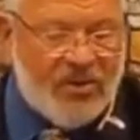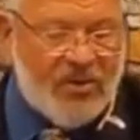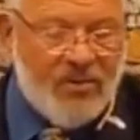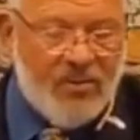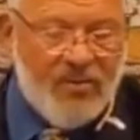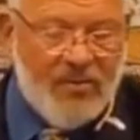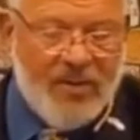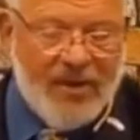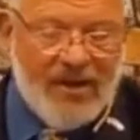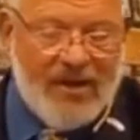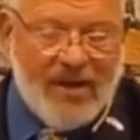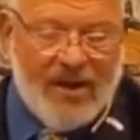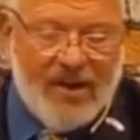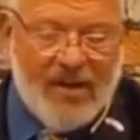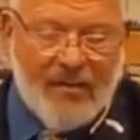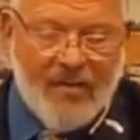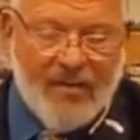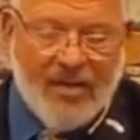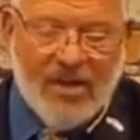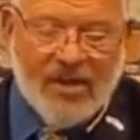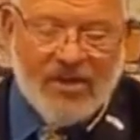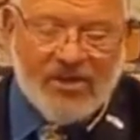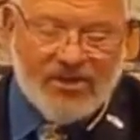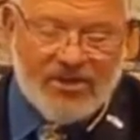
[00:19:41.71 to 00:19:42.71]
become
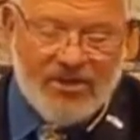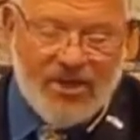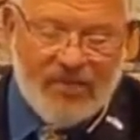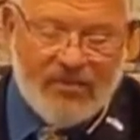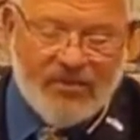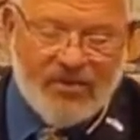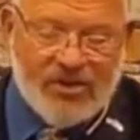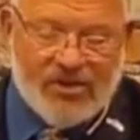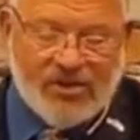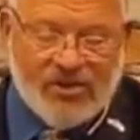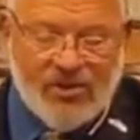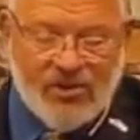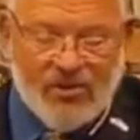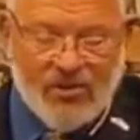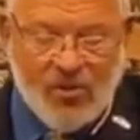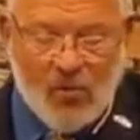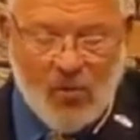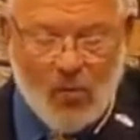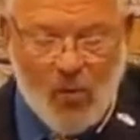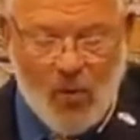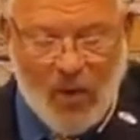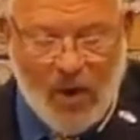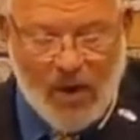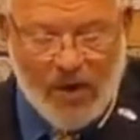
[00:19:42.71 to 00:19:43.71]
subject to the
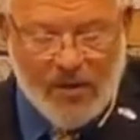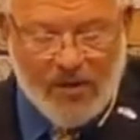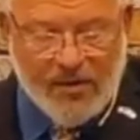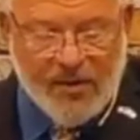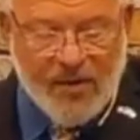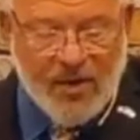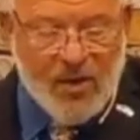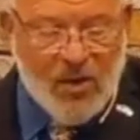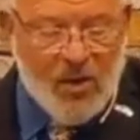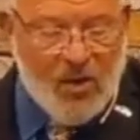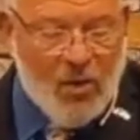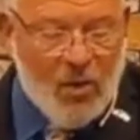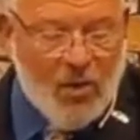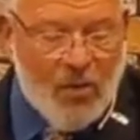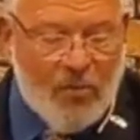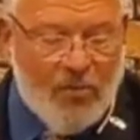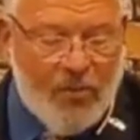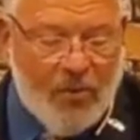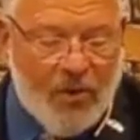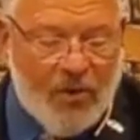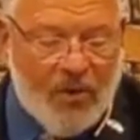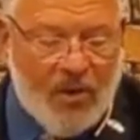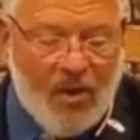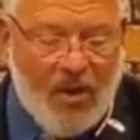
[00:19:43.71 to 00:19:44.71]
one who
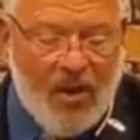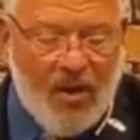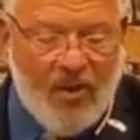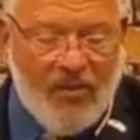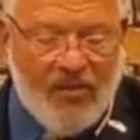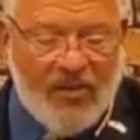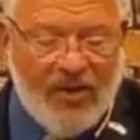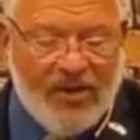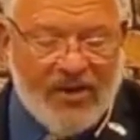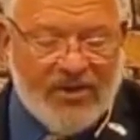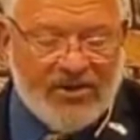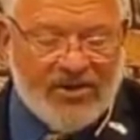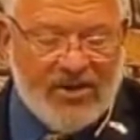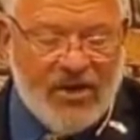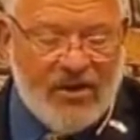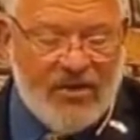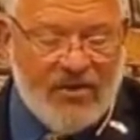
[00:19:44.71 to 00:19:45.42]
put all things under